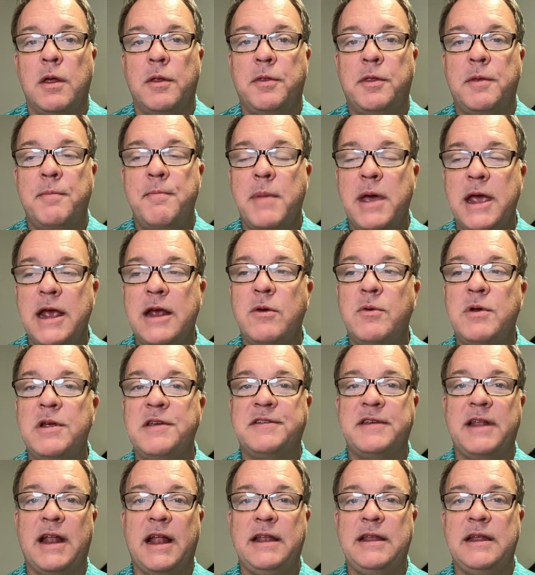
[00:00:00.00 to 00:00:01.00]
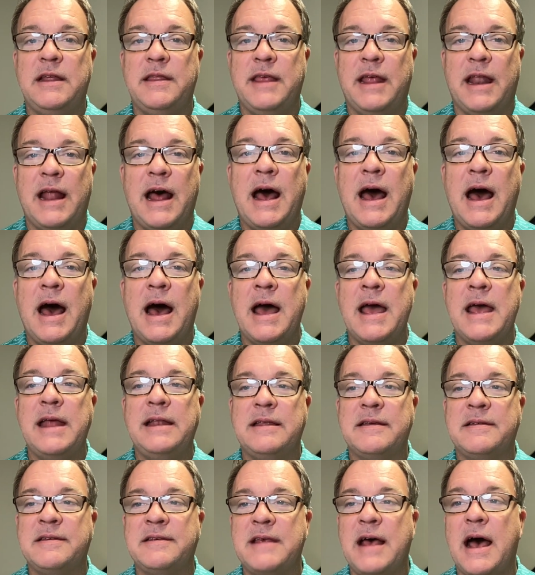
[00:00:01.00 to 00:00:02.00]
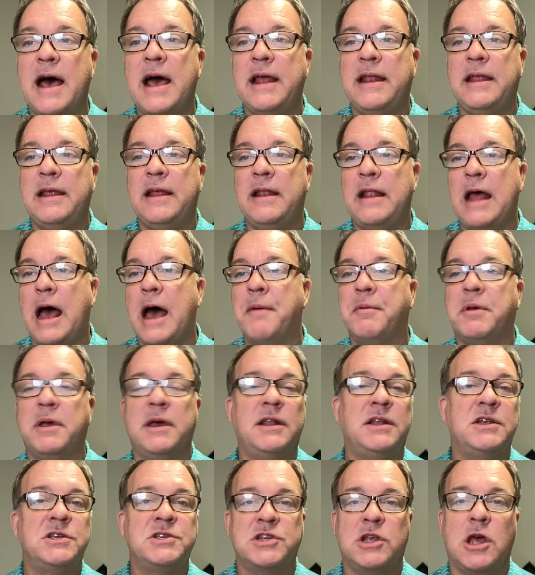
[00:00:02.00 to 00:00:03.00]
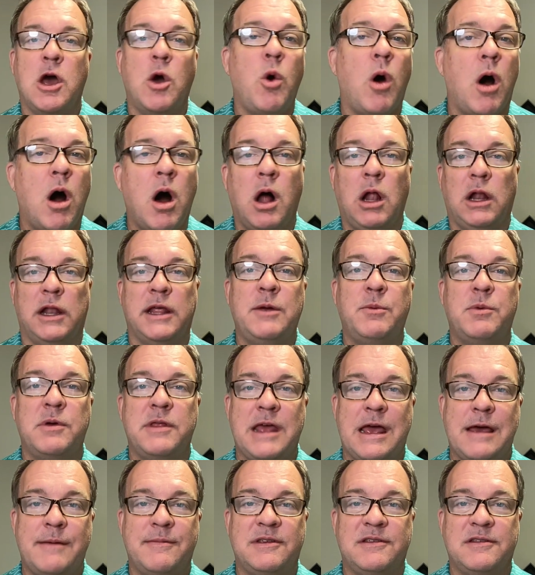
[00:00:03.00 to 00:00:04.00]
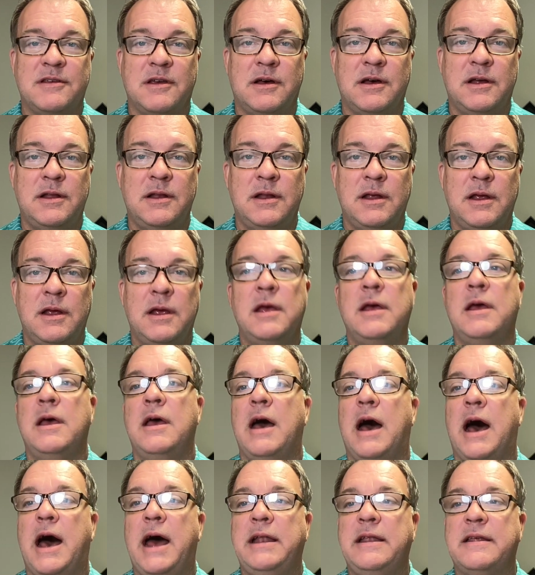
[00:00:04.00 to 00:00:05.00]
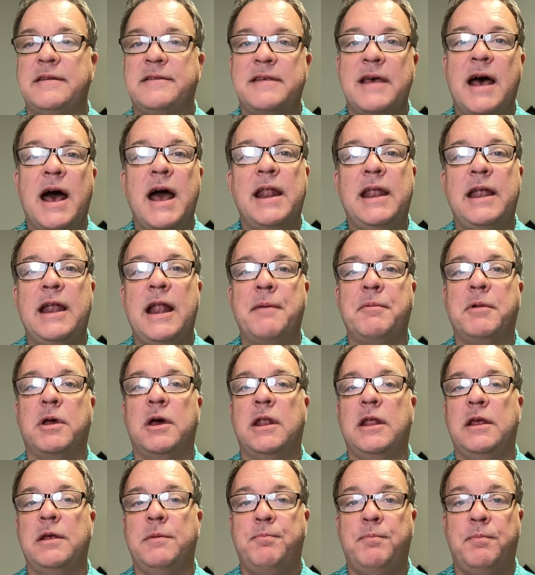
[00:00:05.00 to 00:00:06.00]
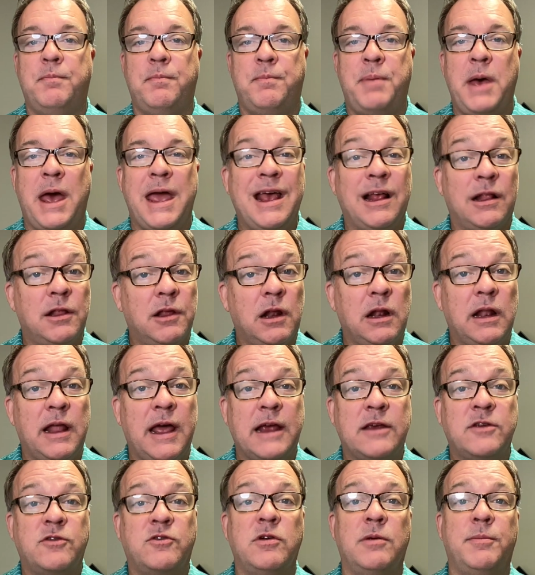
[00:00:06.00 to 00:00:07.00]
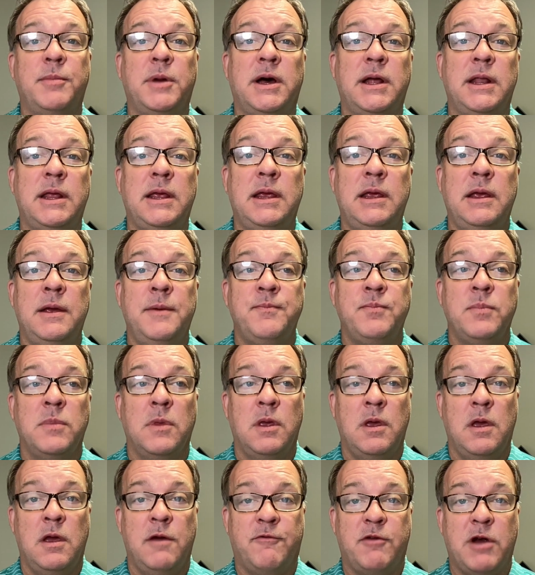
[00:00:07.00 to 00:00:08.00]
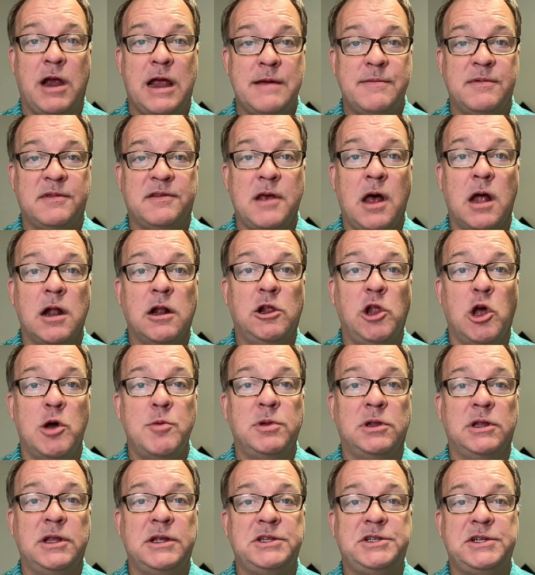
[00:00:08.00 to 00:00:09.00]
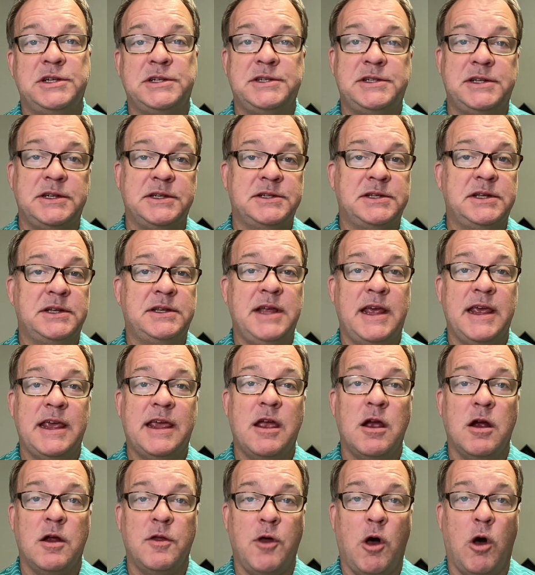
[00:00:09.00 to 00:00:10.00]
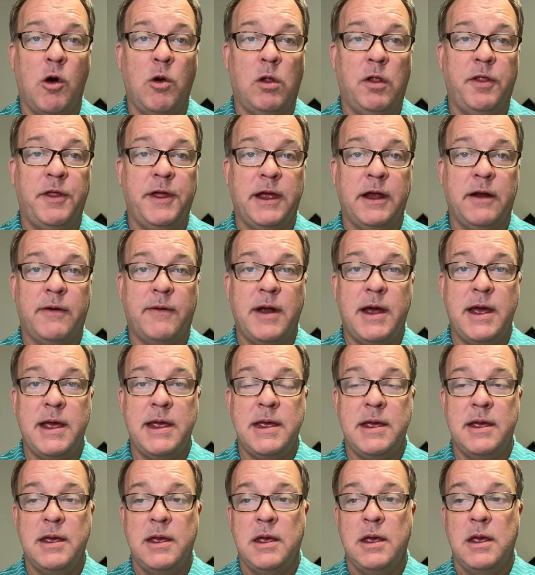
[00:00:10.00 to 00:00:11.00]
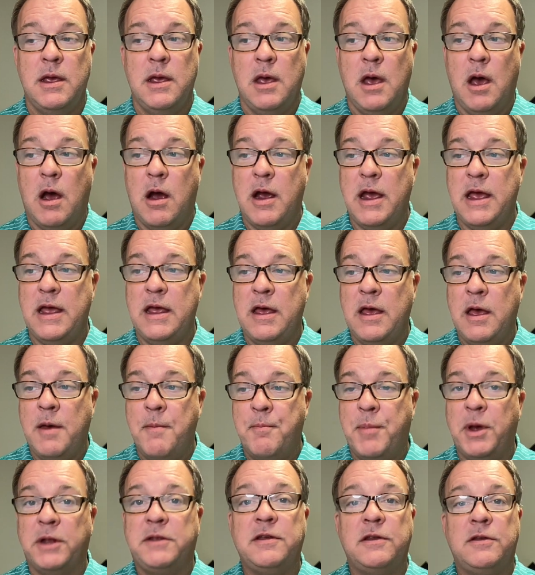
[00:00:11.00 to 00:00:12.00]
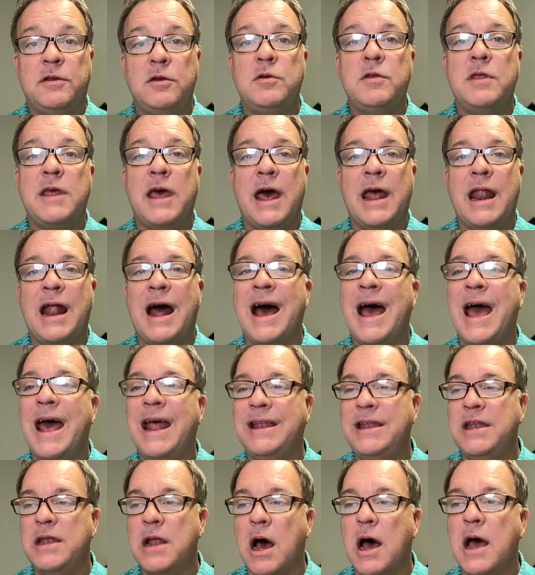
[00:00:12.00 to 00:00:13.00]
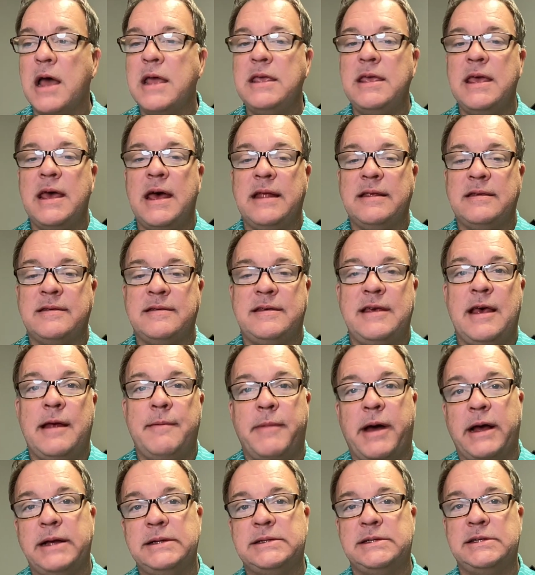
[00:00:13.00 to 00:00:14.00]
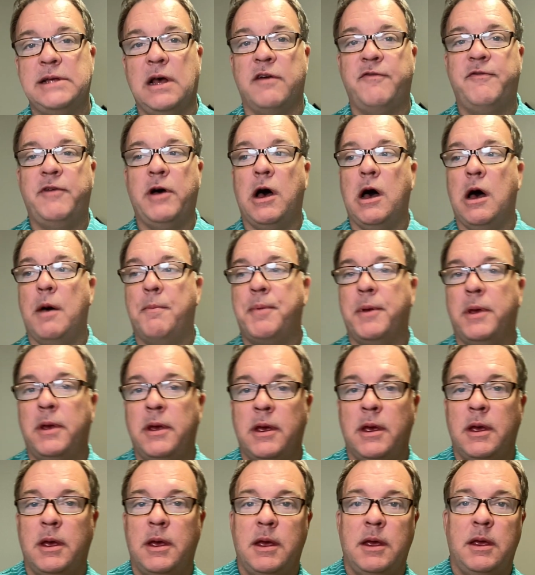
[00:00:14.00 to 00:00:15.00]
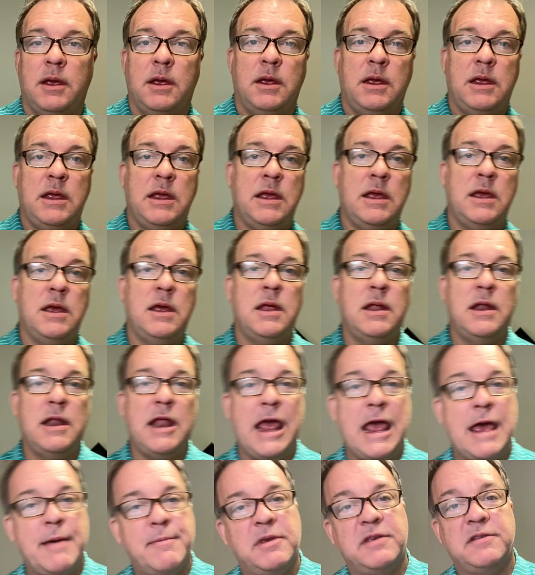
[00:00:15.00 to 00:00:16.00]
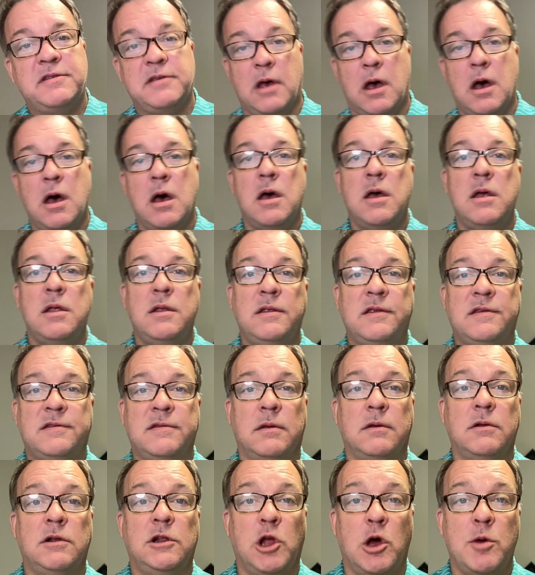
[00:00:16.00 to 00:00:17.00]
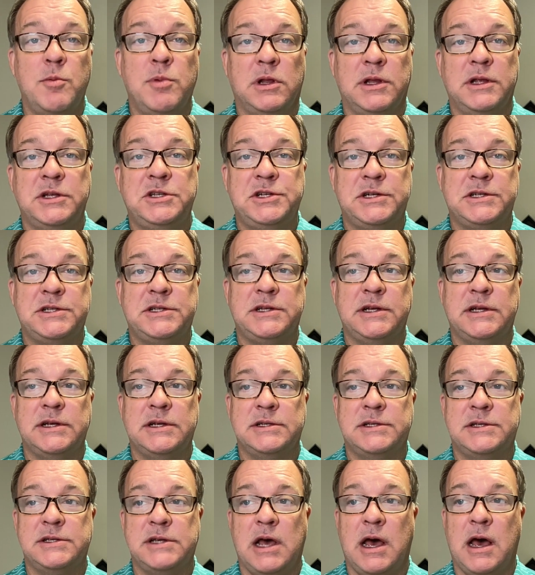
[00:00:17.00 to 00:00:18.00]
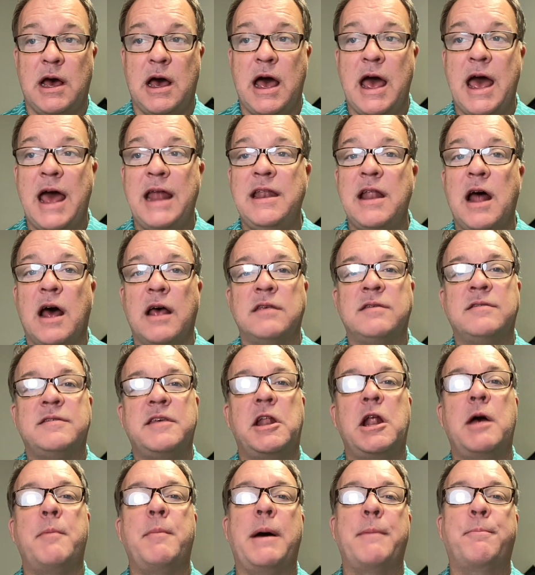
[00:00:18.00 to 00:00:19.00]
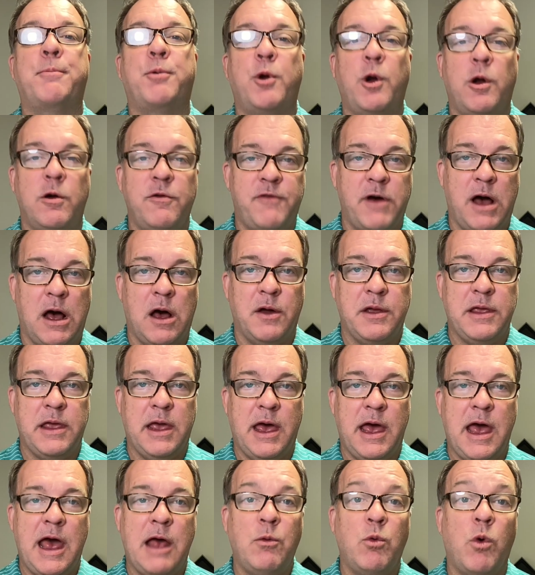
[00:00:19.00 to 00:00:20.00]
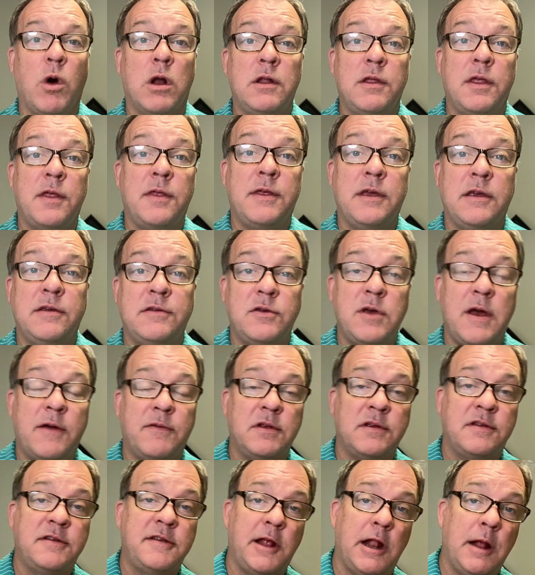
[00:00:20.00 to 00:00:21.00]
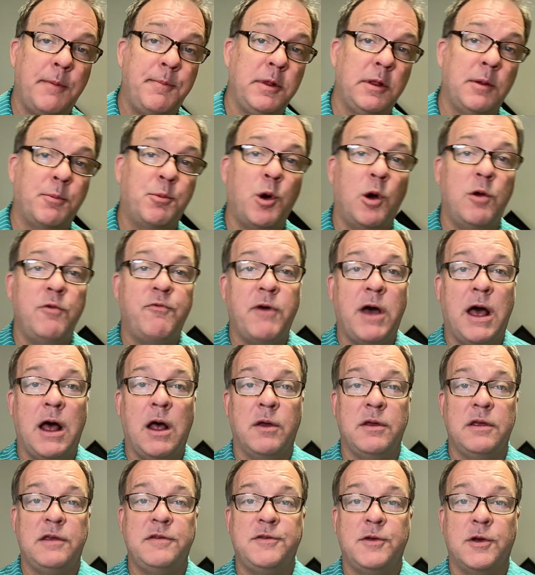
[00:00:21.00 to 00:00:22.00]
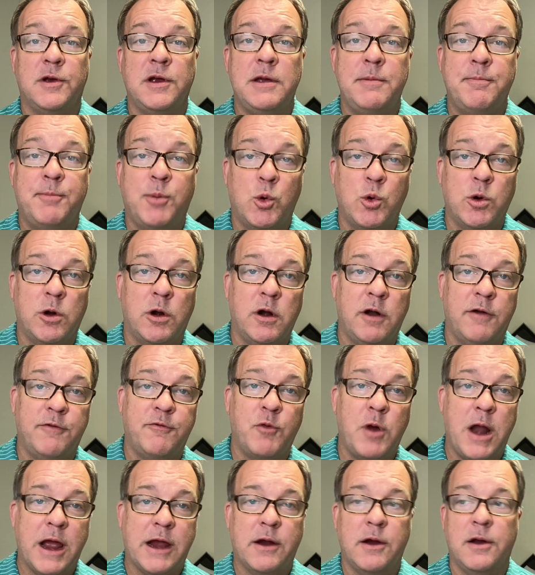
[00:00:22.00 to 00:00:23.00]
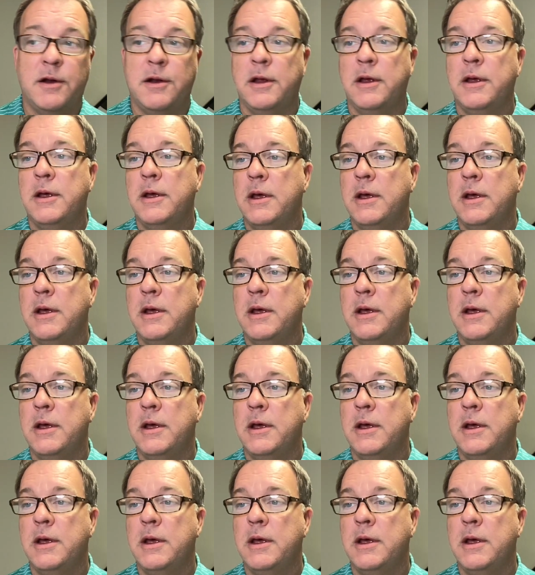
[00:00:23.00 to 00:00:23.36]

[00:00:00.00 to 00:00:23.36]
The main reason I did that, I had decided I'm going to just go all in with Amazon. I decided I'm going to pay a little extra money for Amazon Global Logistics to take care of the whole thing, right? All right. But to do that, I had not yet set myself up in Amazon's Global Logistics. I had not set up my profile yet. And one of the things you have to set up in the profile is your importer of record.